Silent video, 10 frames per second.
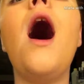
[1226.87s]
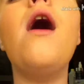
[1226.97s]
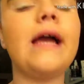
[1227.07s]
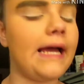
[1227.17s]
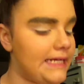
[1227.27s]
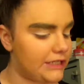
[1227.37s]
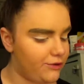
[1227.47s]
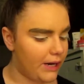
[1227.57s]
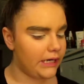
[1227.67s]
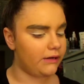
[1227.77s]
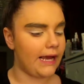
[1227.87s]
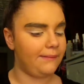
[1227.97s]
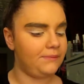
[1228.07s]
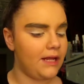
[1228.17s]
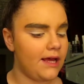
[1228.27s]
Okay, guys, are you on? Okay.
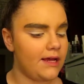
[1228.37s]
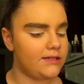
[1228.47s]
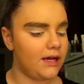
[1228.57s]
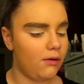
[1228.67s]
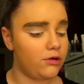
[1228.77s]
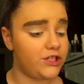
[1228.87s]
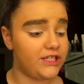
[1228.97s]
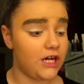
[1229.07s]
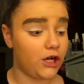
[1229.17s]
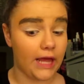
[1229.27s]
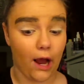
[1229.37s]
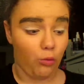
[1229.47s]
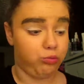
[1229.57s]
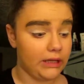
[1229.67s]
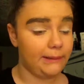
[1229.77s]
So she took like
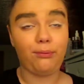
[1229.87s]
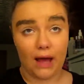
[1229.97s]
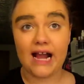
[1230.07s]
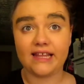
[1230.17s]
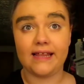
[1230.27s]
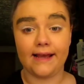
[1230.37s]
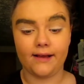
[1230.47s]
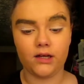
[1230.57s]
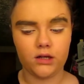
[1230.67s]
a really black thing. Winged